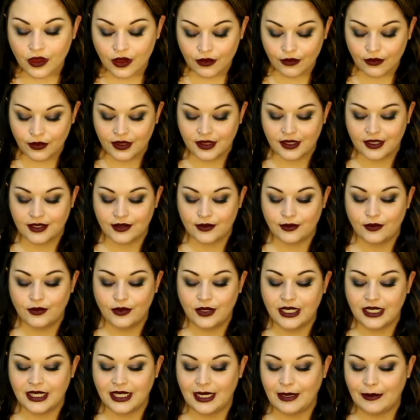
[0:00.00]
with this
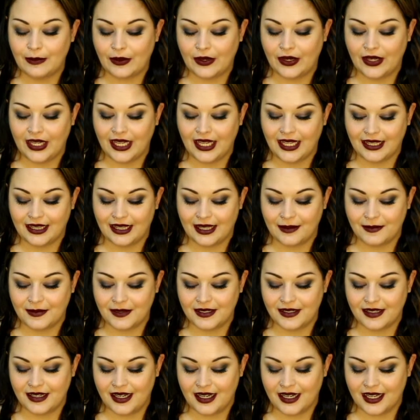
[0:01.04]
really pretty
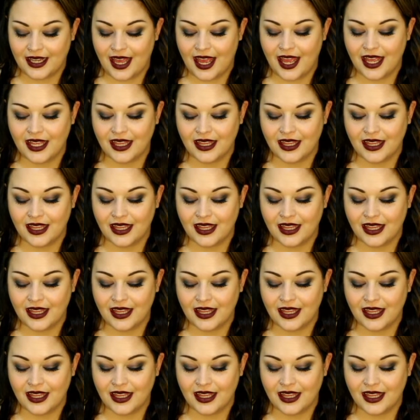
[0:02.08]
lipstick.